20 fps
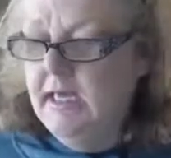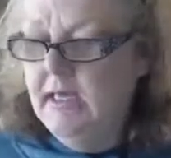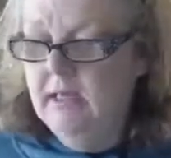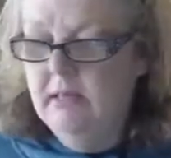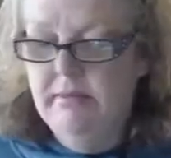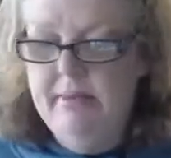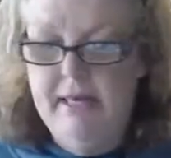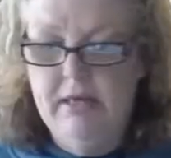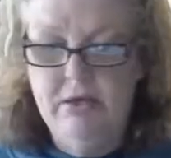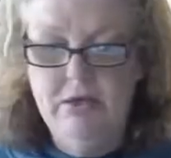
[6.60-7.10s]

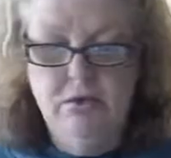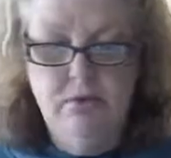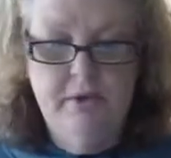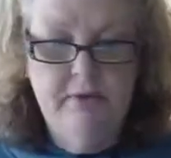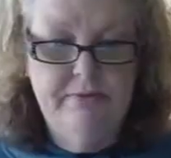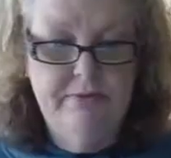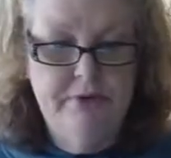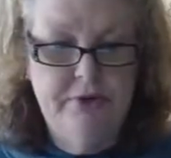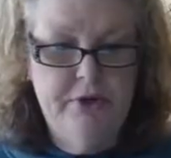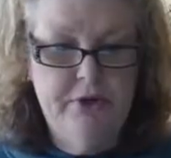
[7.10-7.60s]
about
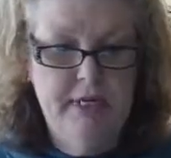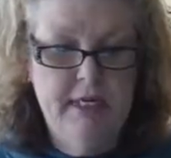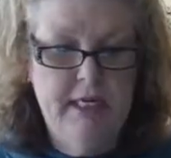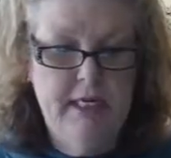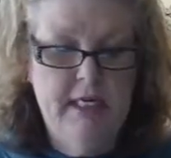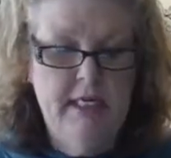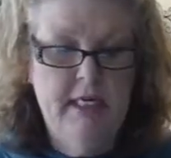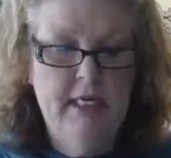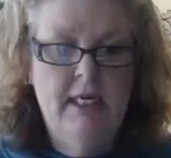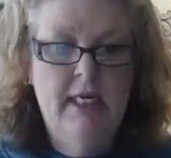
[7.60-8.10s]

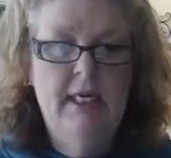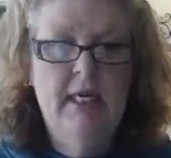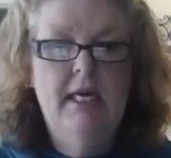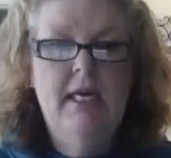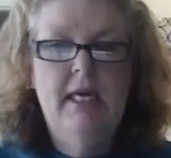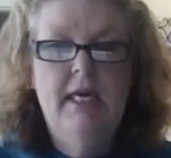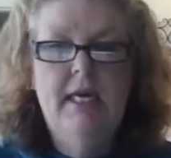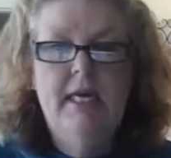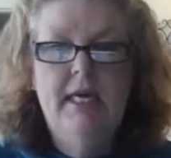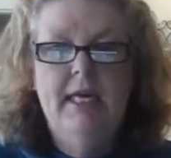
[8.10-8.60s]
12:30,
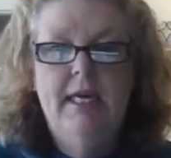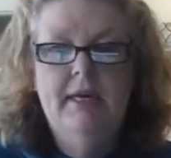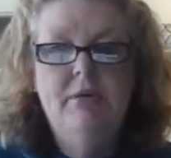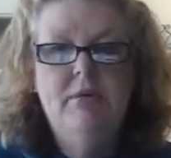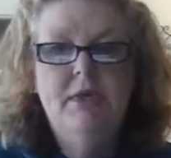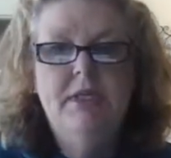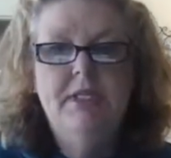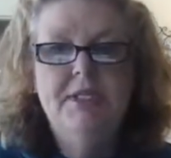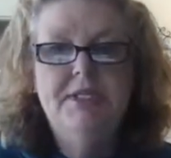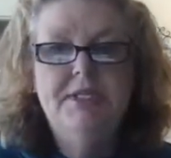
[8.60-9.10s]
and I
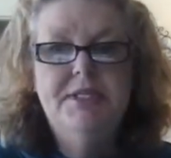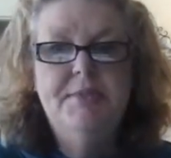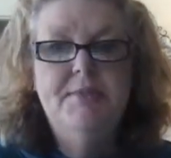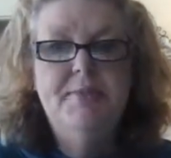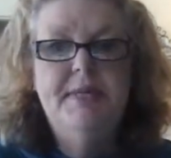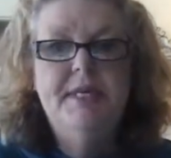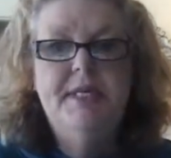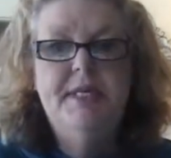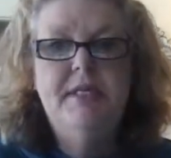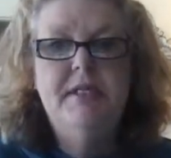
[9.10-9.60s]
wanted to
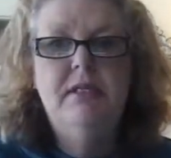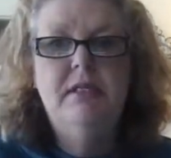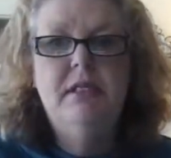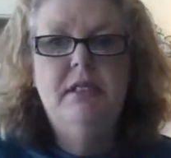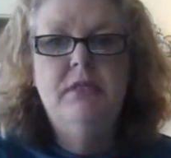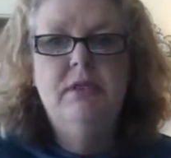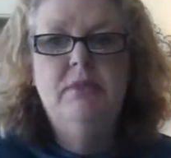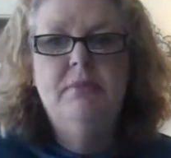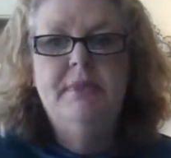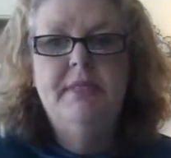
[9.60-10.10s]
spend a
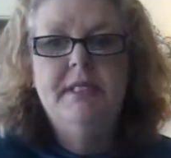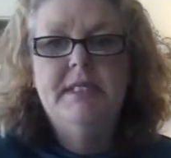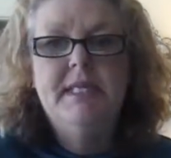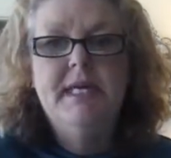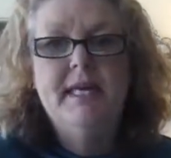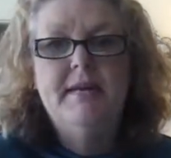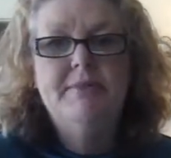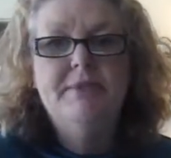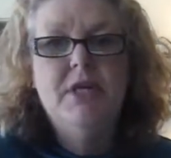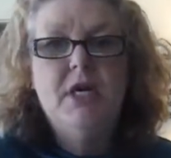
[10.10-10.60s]
little bit of
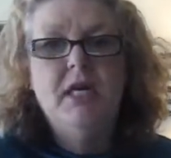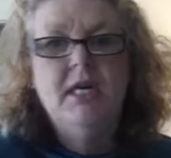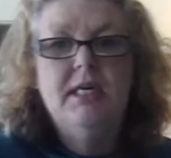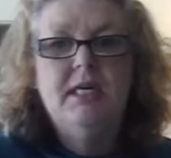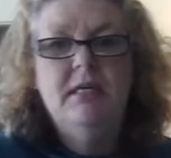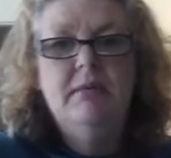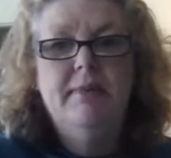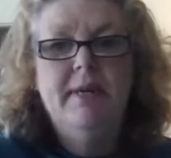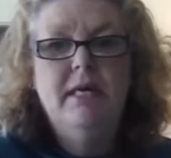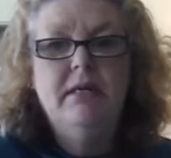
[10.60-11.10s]
time talking
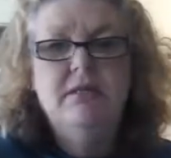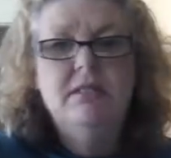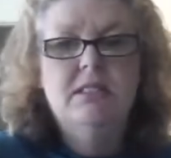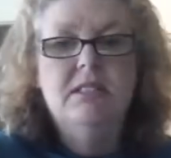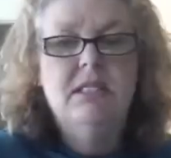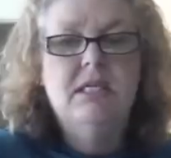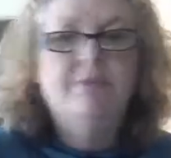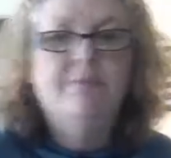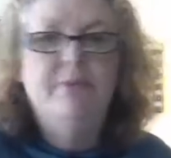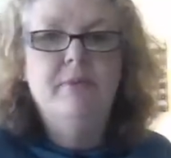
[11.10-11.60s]
about
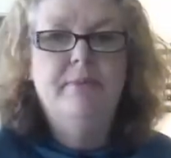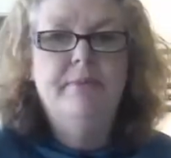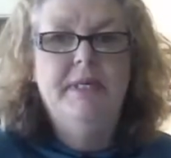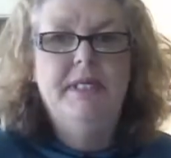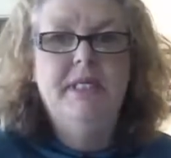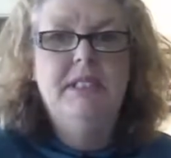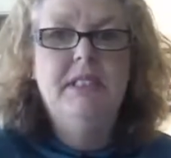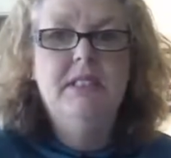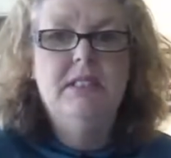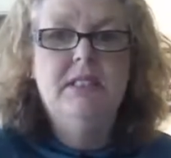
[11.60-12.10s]

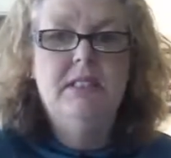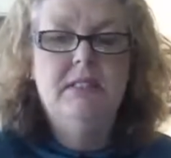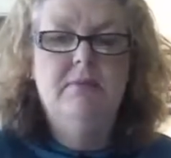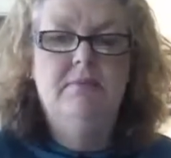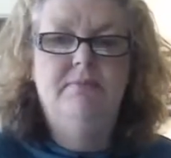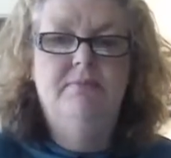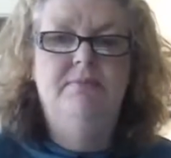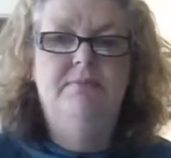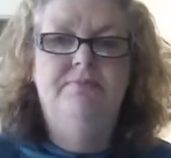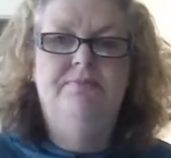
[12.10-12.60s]
supplements.
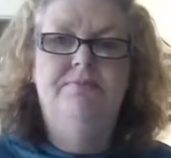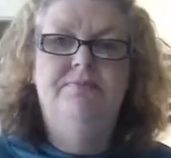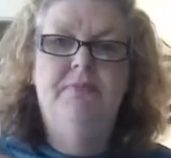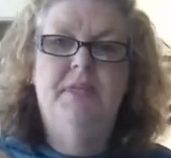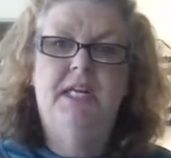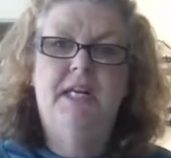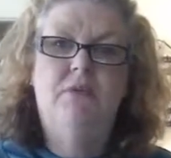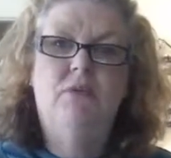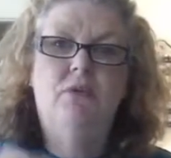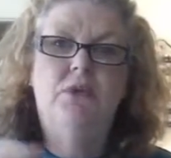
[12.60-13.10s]

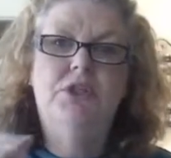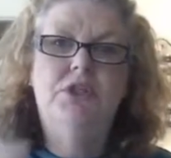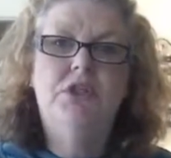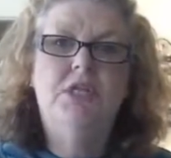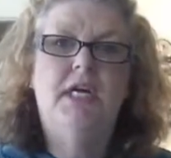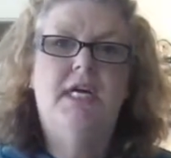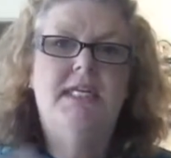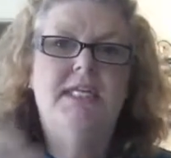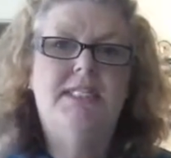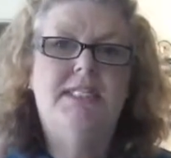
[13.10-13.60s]
And I want you
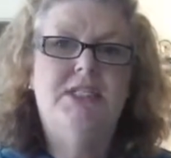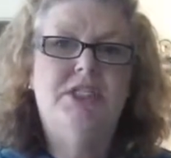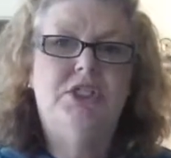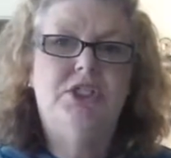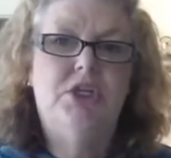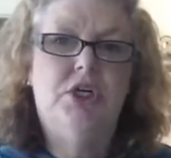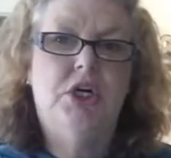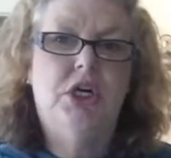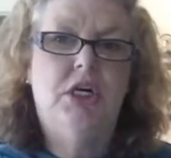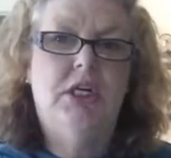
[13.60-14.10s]
guys to
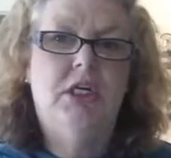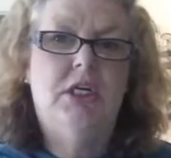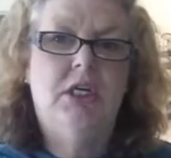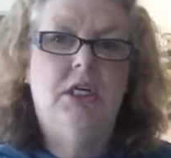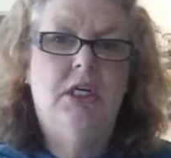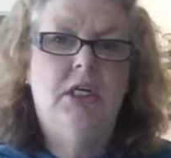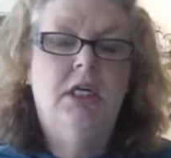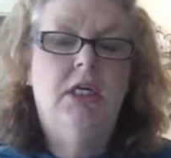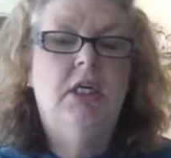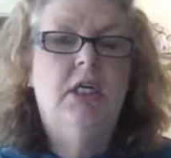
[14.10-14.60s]
start
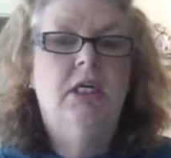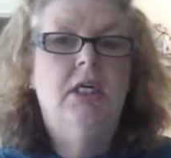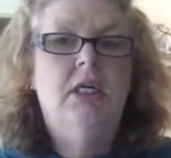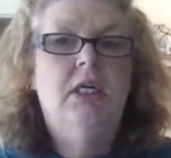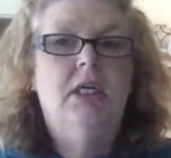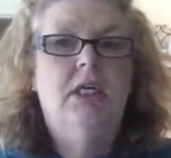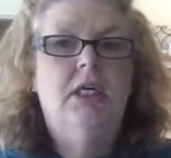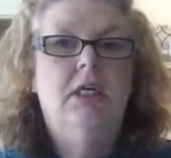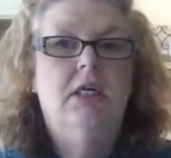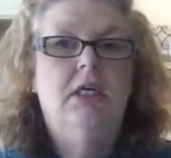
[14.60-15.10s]

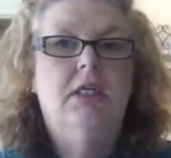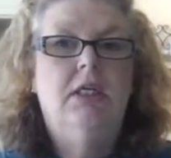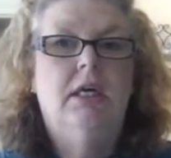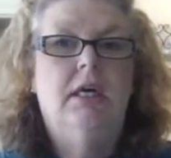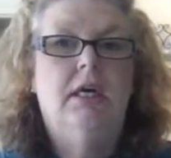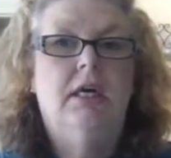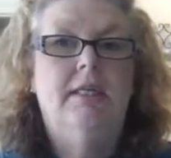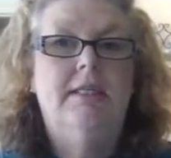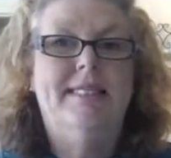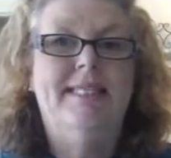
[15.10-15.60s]

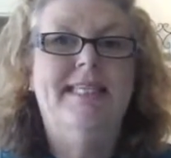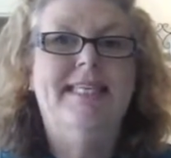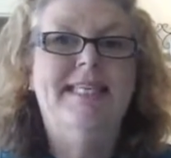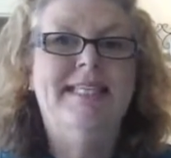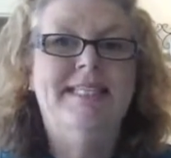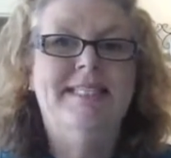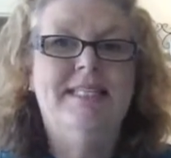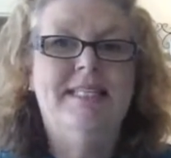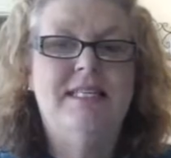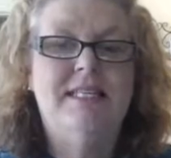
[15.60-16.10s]
digging
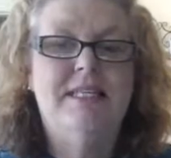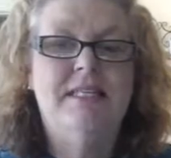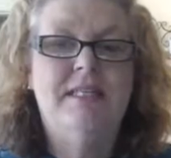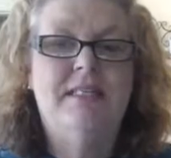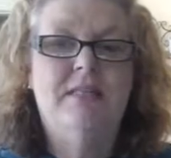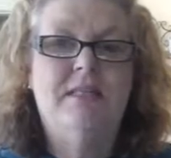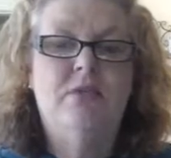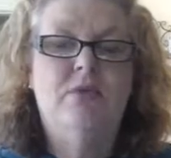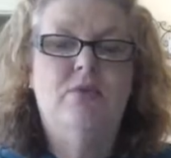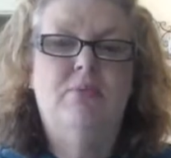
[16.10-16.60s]
into this
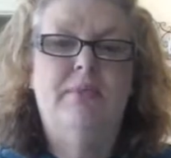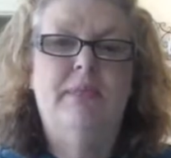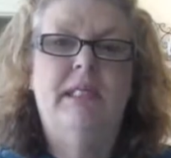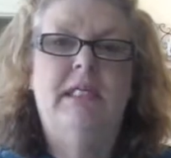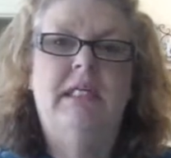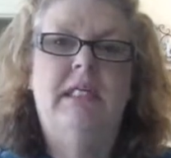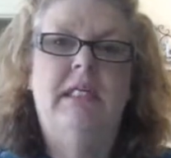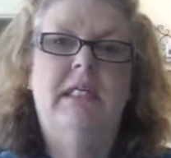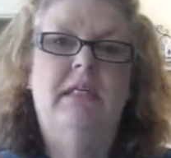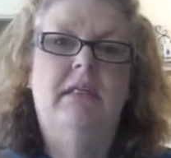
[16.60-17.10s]
a little
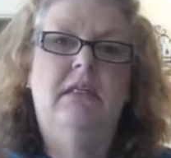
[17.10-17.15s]
bit,